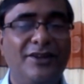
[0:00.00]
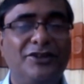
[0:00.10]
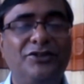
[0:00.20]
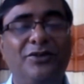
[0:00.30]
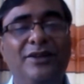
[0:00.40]

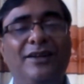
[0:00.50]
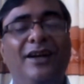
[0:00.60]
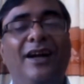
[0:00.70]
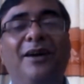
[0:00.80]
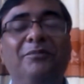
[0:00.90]
So
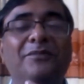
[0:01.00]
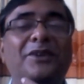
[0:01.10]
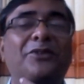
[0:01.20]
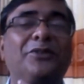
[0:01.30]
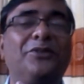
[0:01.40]

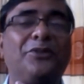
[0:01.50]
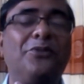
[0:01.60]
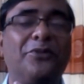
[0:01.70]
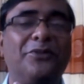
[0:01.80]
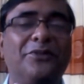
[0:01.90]
your
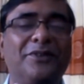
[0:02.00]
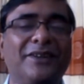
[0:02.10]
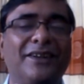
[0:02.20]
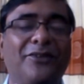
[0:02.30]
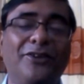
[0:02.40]
tone
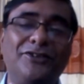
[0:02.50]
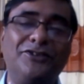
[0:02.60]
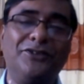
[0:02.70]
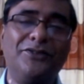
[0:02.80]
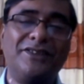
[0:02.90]

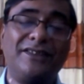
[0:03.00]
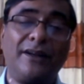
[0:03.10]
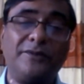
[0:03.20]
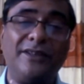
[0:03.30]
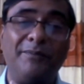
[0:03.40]
also
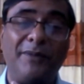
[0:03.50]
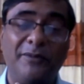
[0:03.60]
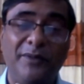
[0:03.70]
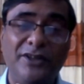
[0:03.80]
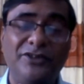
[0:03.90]
serves the
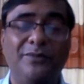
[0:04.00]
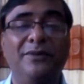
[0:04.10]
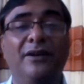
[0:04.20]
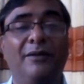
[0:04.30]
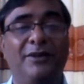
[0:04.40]
purpose of
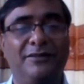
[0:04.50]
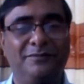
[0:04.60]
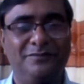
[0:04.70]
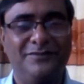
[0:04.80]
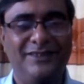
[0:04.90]
grammar.
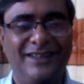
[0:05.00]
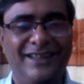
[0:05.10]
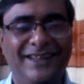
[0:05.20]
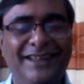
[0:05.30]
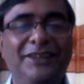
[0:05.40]

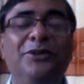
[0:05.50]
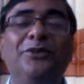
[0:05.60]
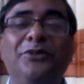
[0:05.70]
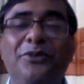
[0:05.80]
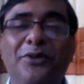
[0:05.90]

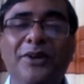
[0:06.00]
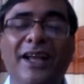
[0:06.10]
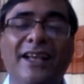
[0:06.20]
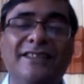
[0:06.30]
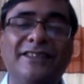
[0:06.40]
Your tone
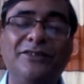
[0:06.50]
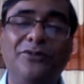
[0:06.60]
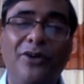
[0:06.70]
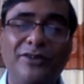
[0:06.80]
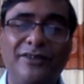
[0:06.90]
has
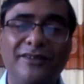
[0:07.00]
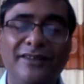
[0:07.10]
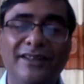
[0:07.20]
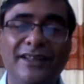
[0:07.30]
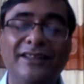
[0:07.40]
got
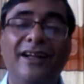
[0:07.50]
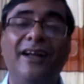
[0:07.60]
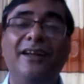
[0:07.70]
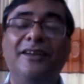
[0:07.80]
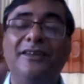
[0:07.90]

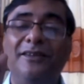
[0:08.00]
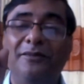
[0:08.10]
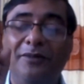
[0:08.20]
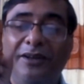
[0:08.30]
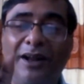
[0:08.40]
the
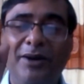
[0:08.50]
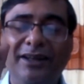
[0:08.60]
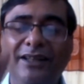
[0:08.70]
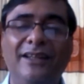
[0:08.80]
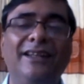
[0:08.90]

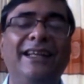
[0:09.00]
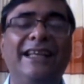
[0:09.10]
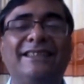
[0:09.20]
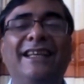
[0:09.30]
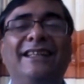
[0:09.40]
grammatical
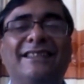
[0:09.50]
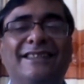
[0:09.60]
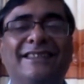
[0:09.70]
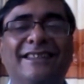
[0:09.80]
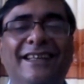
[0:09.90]

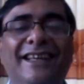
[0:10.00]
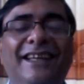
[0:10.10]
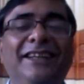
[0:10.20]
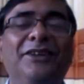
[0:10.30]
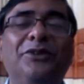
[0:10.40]
essence.
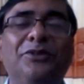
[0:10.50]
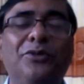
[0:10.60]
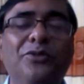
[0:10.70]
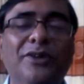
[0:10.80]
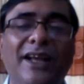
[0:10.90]
Your
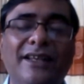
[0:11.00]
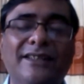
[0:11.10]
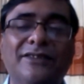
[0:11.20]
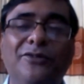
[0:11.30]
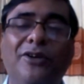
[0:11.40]
tone
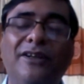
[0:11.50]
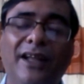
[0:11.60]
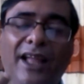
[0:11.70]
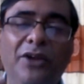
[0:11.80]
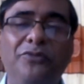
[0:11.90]
has got
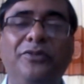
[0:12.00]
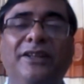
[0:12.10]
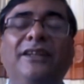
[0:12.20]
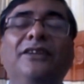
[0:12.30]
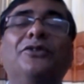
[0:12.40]

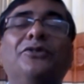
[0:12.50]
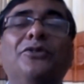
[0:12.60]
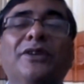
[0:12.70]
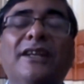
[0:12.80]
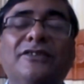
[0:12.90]
everything. Your
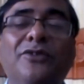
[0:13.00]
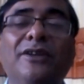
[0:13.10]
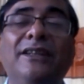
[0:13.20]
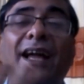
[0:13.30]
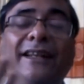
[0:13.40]
tone has
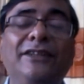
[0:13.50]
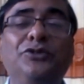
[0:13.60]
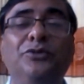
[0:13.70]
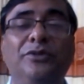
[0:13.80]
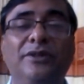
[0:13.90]
got the
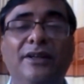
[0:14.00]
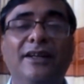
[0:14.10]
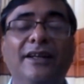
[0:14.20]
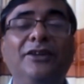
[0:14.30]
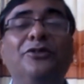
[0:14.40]
attitude.
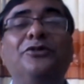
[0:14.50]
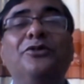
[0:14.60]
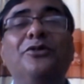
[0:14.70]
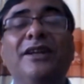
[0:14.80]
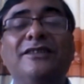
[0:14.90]
Your
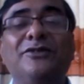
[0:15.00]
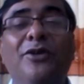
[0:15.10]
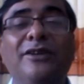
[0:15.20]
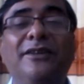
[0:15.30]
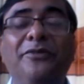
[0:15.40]
tone has
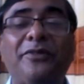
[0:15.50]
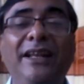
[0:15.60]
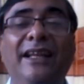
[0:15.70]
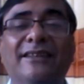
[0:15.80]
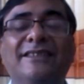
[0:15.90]
got the
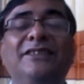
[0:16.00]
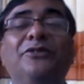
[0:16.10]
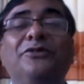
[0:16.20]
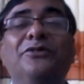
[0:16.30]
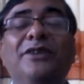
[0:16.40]
feelings. Your
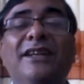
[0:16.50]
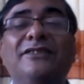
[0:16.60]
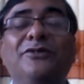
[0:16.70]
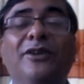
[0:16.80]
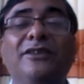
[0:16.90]
tone has
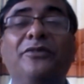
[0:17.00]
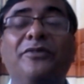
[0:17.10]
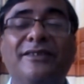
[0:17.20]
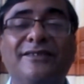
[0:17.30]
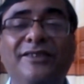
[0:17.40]
got the
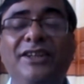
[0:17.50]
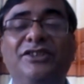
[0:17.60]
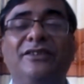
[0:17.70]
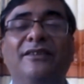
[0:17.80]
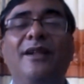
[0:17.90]

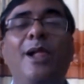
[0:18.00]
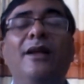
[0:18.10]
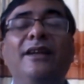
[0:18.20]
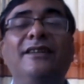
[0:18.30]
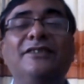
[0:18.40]
frustration.
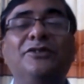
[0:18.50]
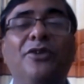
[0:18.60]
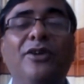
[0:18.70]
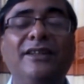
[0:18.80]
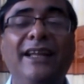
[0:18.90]
It has
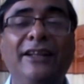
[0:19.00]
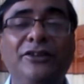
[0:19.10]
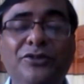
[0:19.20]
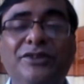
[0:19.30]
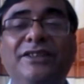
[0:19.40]
got the
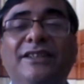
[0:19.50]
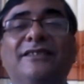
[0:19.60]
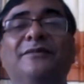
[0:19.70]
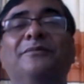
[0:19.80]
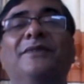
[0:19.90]

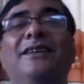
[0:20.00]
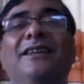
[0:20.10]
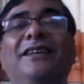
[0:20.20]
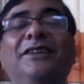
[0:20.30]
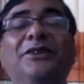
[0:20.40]
enthusiasm.
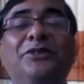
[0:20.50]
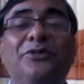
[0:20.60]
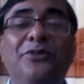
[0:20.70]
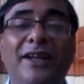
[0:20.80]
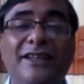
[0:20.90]
Your
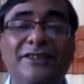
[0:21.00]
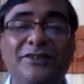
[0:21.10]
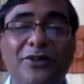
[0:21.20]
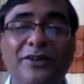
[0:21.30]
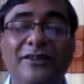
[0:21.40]
tone has
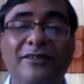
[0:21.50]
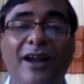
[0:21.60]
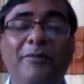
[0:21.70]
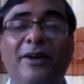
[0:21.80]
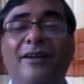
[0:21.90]
got
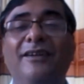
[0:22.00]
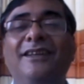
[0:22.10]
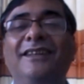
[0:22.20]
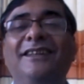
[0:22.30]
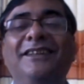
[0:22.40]
grammar.
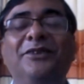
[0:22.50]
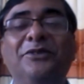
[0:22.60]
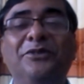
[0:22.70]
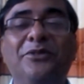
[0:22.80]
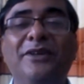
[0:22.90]

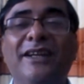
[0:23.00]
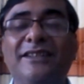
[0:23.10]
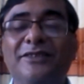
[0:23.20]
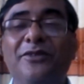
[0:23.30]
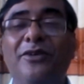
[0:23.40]
Your tone
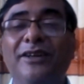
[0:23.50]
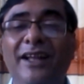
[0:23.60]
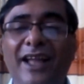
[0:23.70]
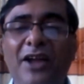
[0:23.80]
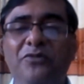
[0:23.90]
has got
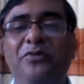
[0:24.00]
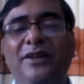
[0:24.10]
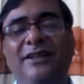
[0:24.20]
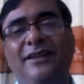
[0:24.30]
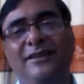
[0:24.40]

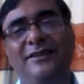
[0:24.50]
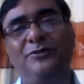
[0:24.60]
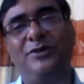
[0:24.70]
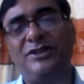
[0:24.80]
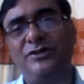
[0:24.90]
everything.
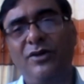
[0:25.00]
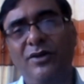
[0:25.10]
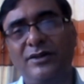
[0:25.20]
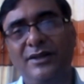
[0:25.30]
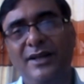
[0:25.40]
What's
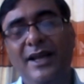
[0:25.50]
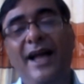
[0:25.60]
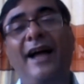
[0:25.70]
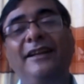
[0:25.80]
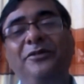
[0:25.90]
not?
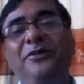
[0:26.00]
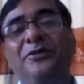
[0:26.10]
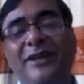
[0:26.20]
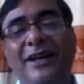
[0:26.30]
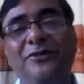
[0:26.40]
And if you
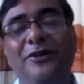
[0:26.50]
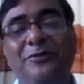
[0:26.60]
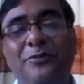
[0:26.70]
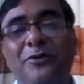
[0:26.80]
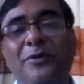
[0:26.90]

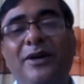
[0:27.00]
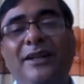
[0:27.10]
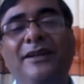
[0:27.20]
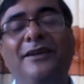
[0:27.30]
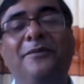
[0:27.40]
cannot
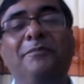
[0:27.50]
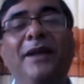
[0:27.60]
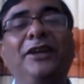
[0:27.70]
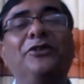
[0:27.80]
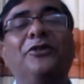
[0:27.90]
properly
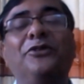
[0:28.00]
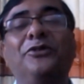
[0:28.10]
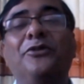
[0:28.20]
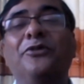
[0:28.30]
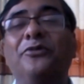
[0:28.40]
make your
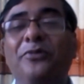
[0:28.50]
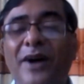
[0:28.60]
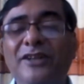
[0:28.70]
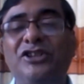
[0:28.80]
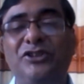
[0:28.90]
tone
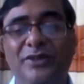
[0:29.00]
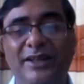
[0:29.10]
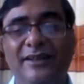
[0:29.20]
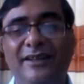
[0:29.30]
functioning,